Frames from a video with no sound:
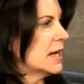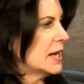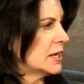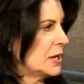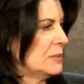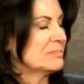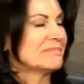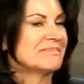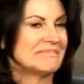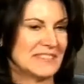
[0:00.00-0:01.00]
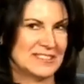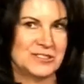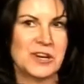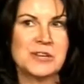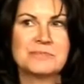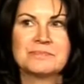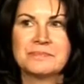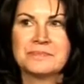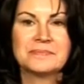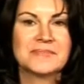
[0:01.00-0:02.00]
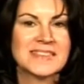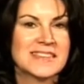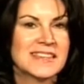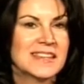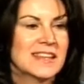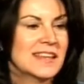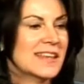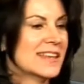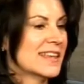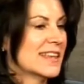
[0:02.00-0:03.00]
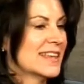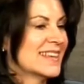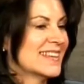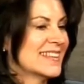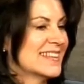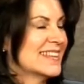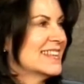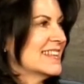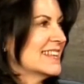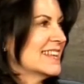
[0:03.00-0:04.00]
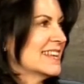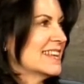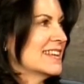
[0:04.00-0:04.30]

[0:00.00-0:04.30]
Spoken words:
Connecticut. That's right. But before I even get into all the great things that you